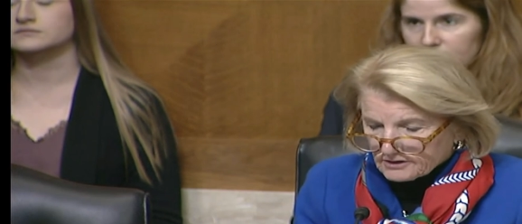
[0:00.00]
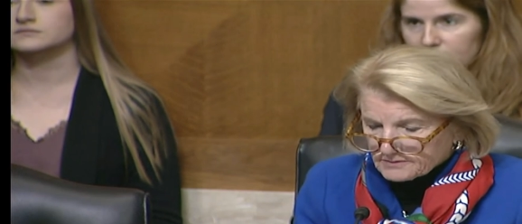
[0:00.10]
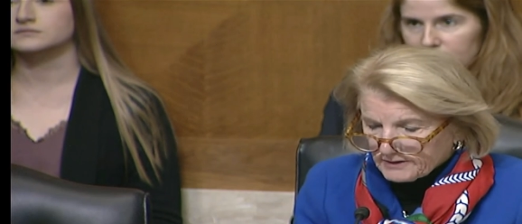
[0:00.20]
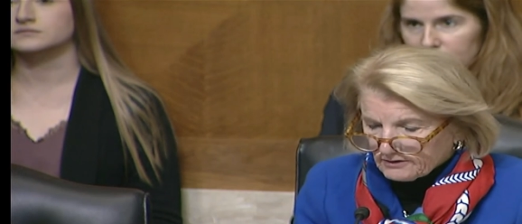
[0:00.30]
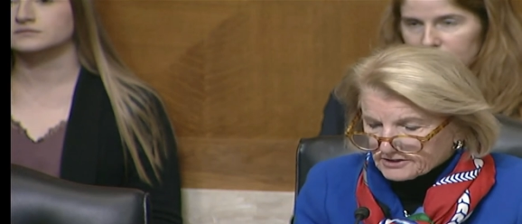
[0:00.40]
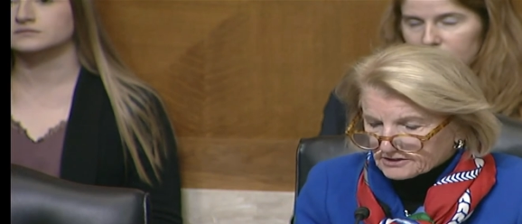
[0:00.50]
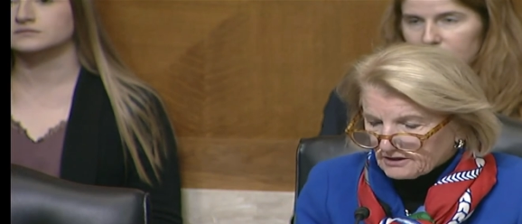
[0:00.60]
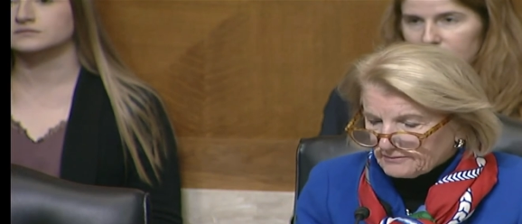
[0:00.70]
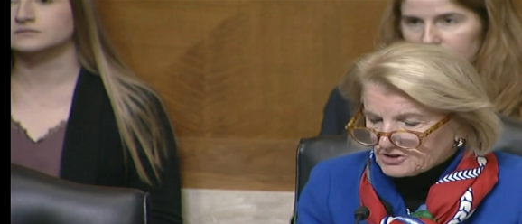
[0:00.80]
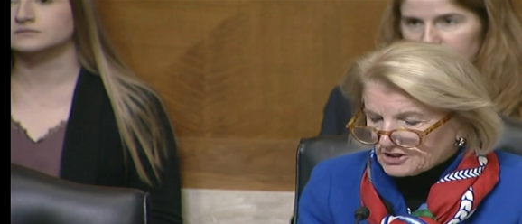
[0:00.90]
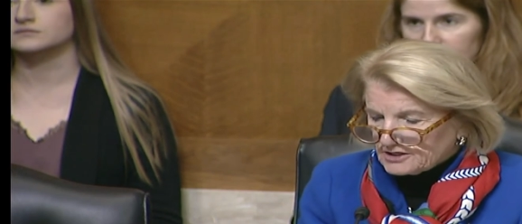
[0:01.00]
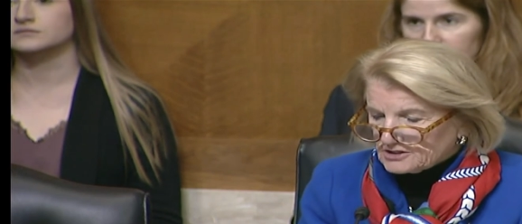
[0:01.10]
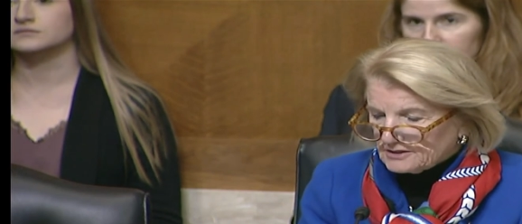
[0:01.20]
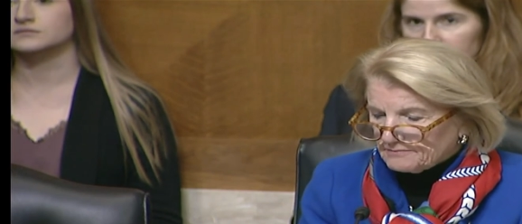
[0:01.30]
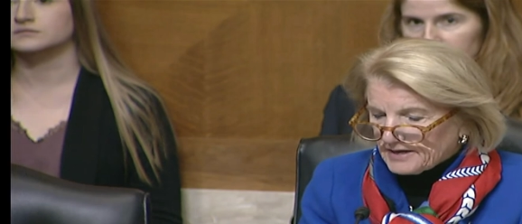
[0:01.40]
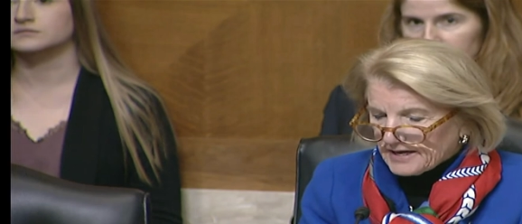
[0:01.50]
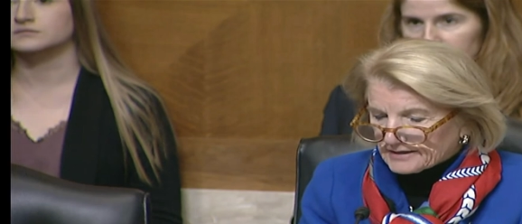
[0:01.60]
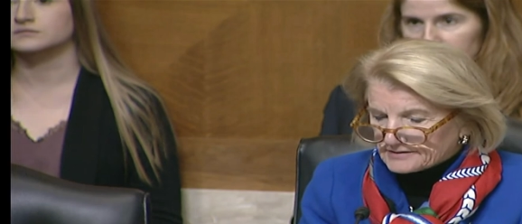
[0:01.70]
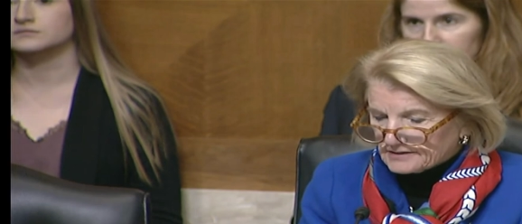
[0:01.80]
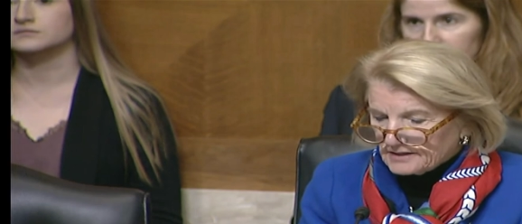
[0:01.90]
Speaker 1: experience climate change
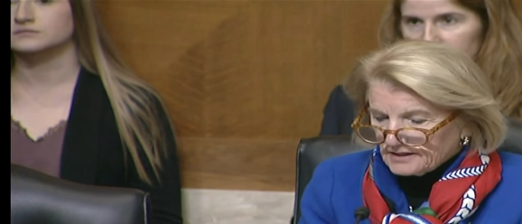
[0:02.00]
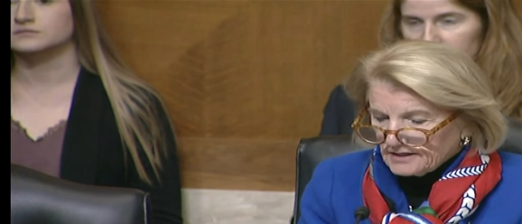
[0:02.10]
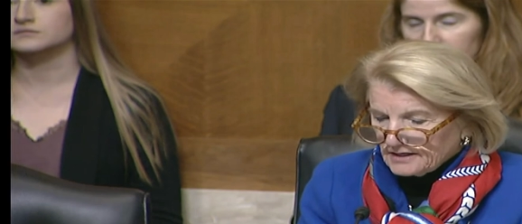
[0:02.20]
impacts